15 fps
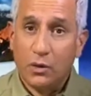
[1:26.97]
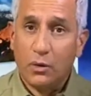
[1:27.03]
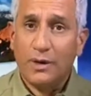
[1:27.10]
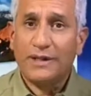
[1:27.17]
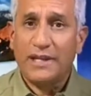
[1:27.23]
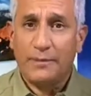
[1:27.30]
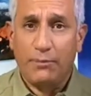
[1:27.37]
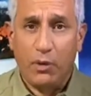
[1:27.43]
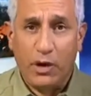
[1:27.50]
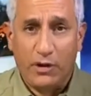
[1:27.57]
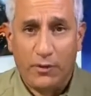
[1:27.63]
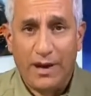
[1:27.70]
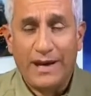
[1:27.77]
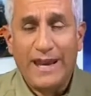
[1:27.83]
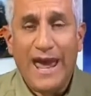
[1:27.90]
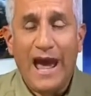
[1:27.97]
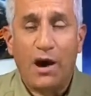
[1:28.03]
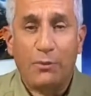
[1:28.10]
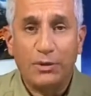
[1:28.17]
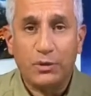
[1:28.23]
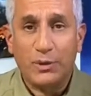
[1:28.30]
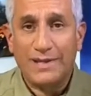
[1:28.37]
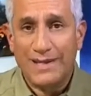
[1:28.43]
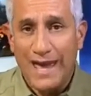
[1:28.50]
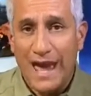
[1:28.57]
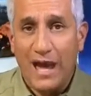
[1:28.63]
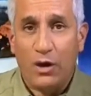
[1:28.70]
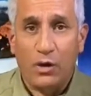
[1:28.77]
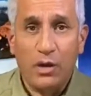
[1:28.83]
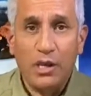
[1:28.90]
We're at that point right now, between
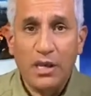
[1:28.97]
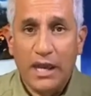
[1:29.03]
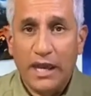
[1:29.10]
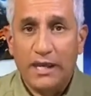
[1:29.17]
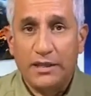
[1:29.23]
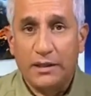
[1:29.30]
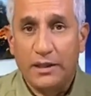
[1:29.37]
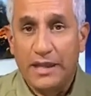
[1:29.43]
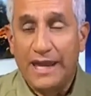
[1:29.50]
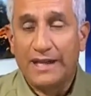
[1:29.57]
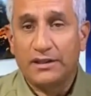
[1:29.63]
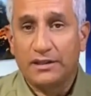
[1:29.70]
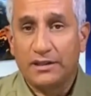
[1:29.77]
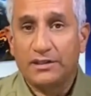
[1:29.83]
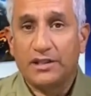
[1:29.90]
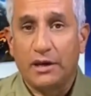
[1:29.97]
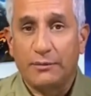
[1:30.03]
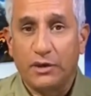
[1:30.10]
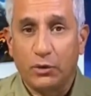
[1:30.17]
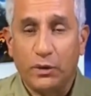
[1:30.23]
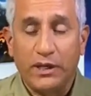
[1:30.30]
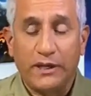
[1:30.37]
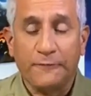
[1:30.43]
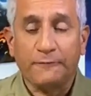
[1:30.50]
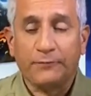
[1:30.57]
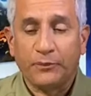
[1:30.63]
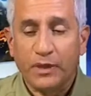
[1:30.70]
now and the end of this coming week.